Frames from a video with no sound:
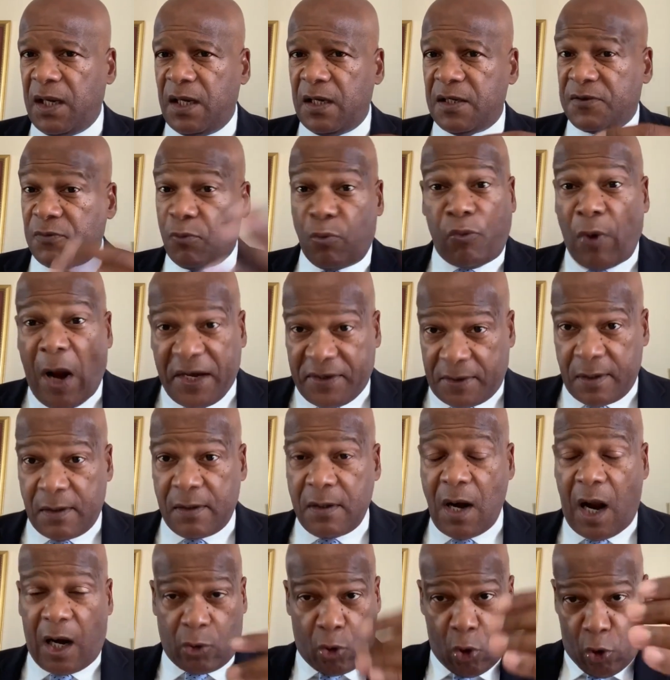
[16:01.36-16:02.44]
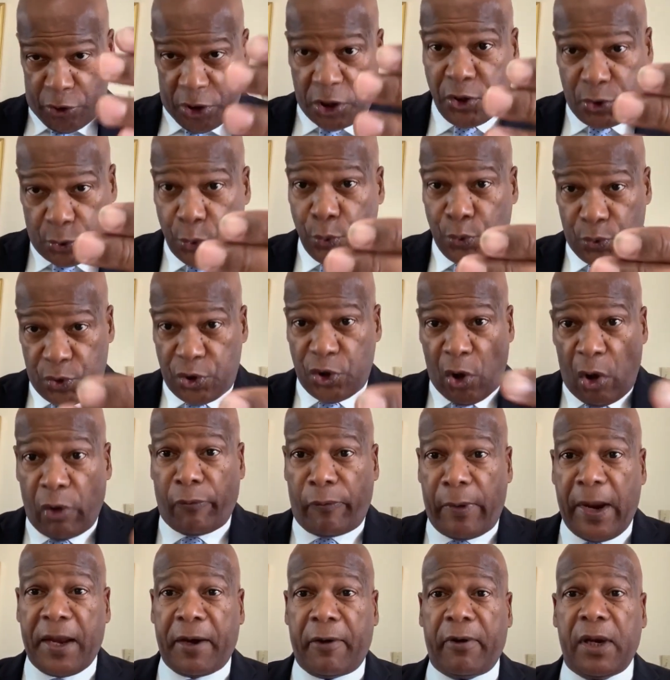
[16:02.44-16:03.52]
is rotten according to your
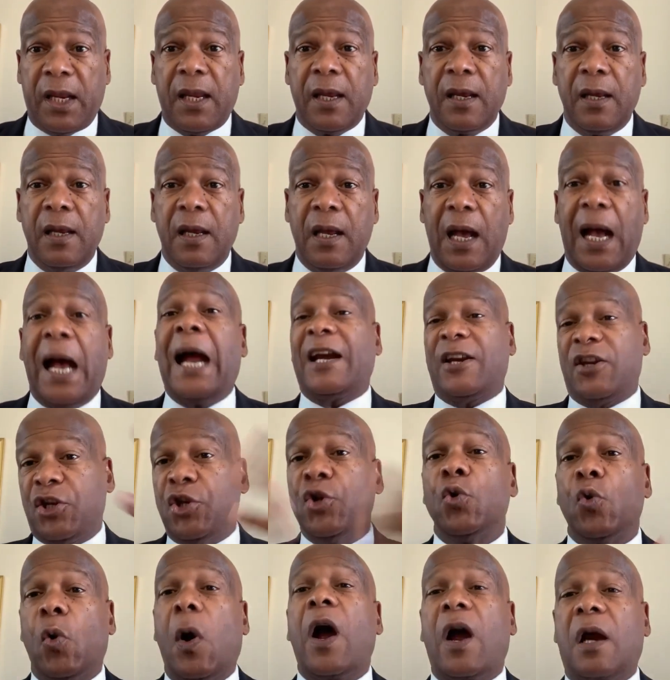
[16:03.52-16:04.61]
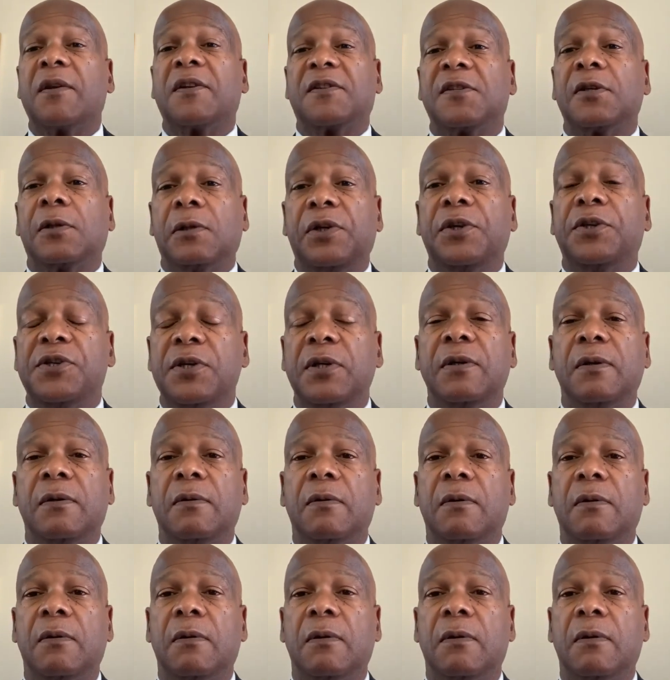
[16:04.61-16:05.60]
rhetoric, and you are the solution?